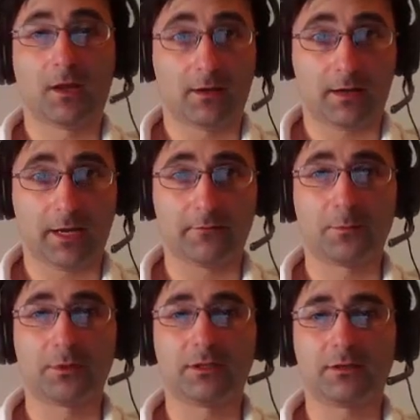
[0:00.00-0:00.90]
Hi
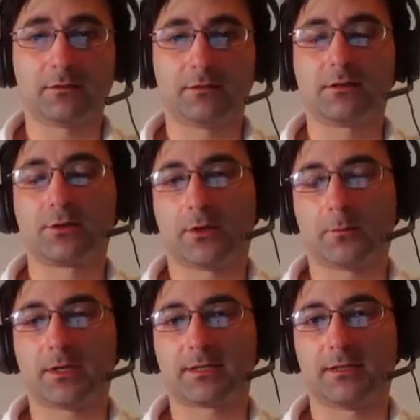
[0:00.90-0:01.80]
everybody, this is
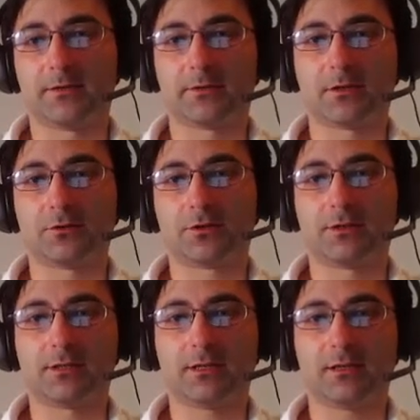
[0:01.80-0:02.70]
Grandmaster Levan
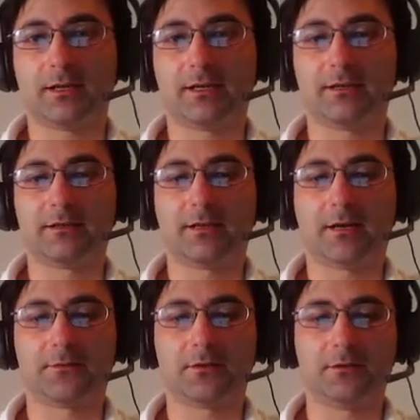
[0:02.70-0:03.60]
Aroshidze, and
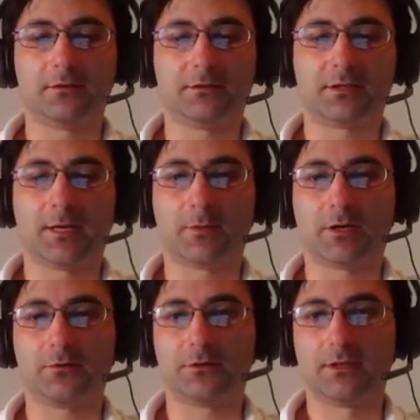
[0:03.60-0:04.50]
after a little
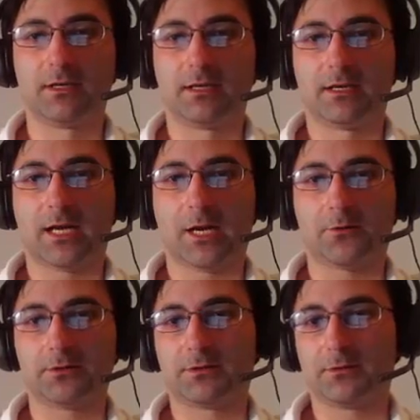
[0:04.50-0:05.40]
timeout, I
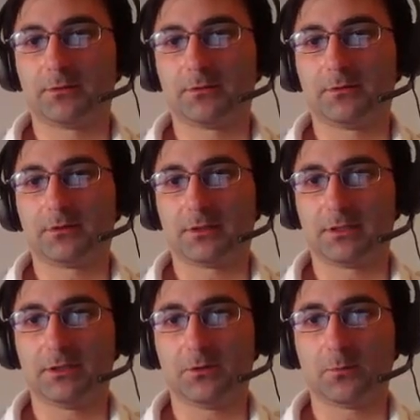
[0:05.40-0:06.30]
want to
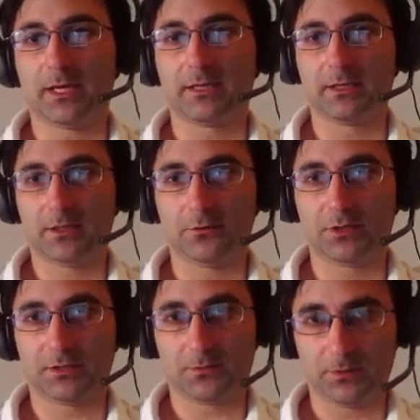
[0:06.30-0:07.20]
continue making new
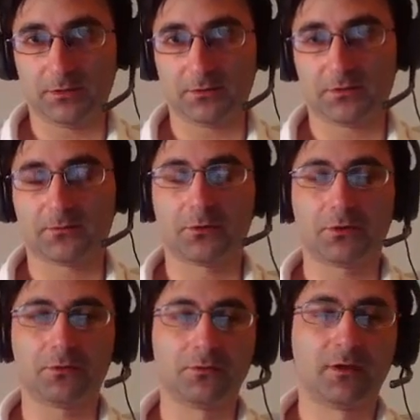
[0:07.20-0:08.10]
chess videos for
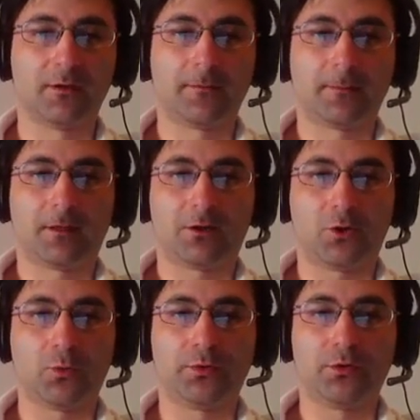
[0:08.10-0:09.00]
you.
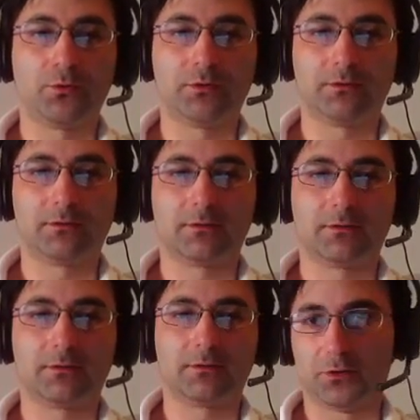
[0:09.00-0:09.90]
Hope you will
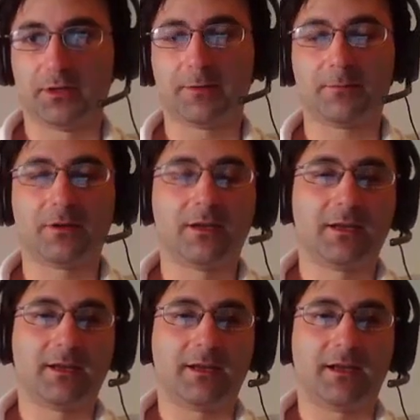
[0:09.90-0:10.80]
enjoy them.
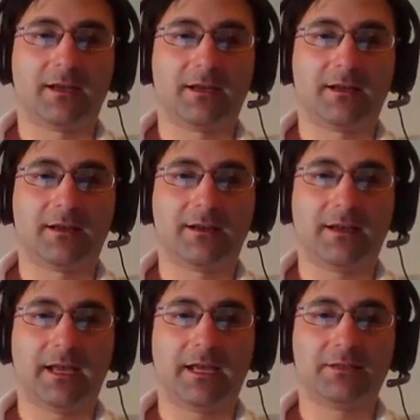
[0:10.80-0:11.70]

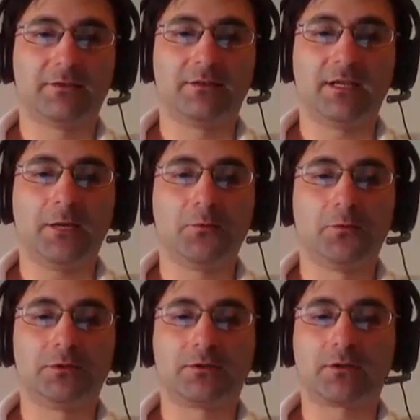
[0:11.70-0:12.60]
And today we
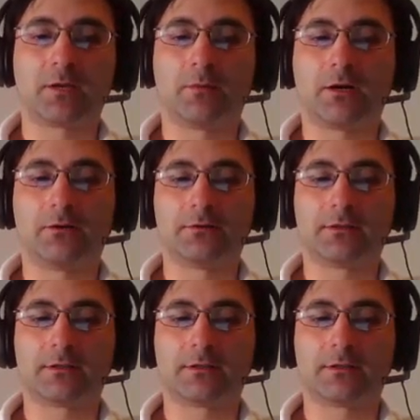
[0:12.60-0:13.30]
will talk about